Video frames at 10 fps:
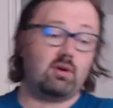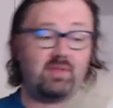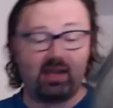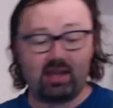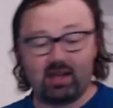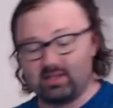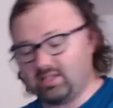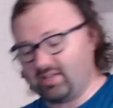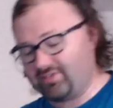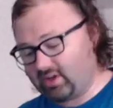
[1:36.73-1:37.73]
that kind of
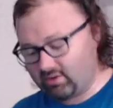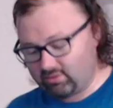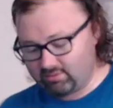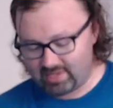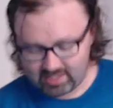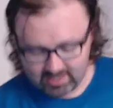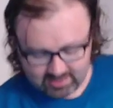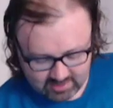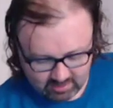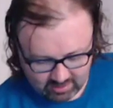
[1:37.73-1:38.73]
stuff at home than it is
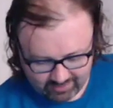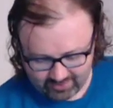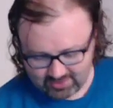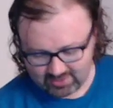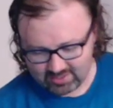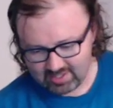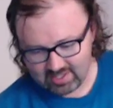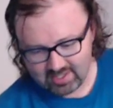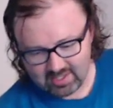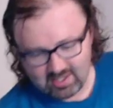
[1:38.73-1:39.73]
in the office.
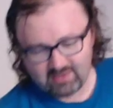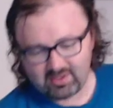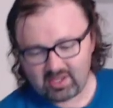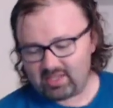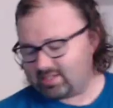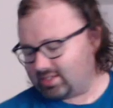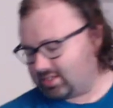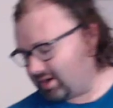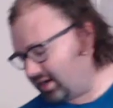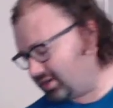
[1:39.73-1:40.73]
Got less
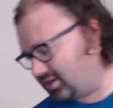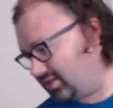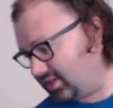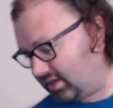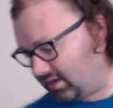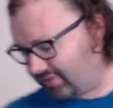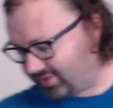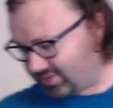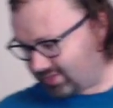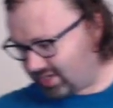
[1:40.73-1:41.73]
distractions in the
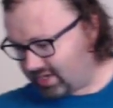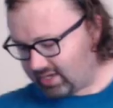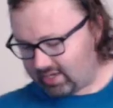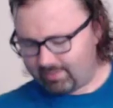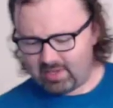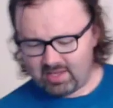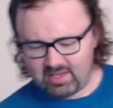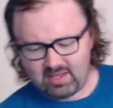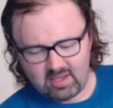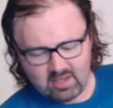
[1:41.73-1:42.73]
office
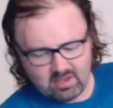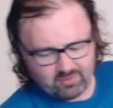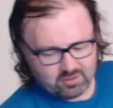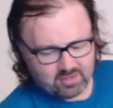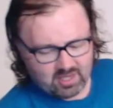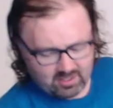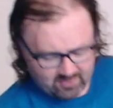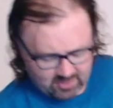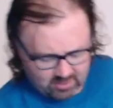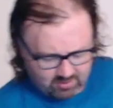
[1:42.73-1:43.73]
for training
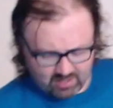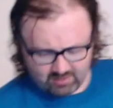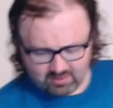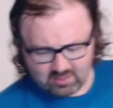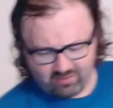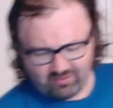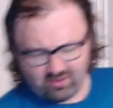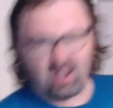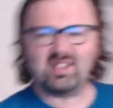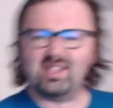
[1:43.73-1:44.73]
video kind of stuff,
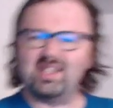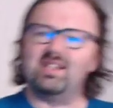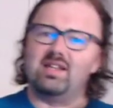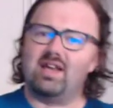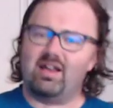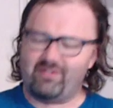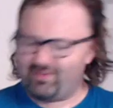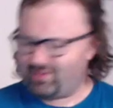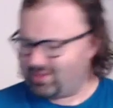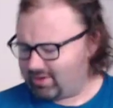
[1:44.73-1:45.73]
oddly enough,
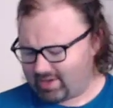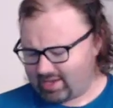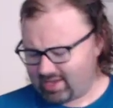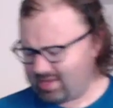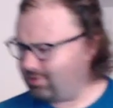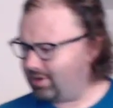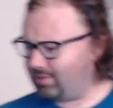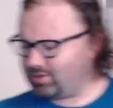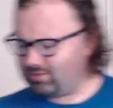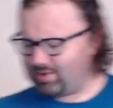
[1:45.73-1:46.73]
even though when I'm
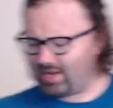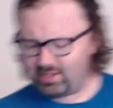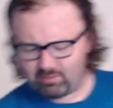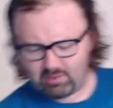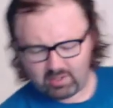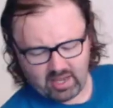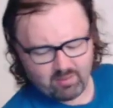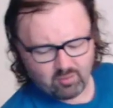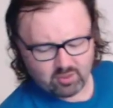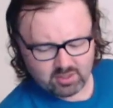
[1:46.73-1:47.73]
doing regular work, I have
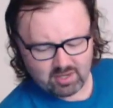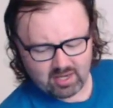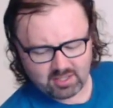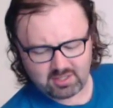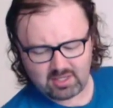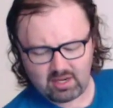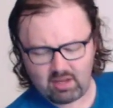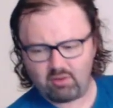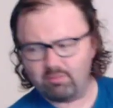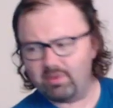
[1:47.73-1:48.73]
more distractions at
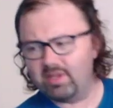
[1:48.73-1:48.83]
home,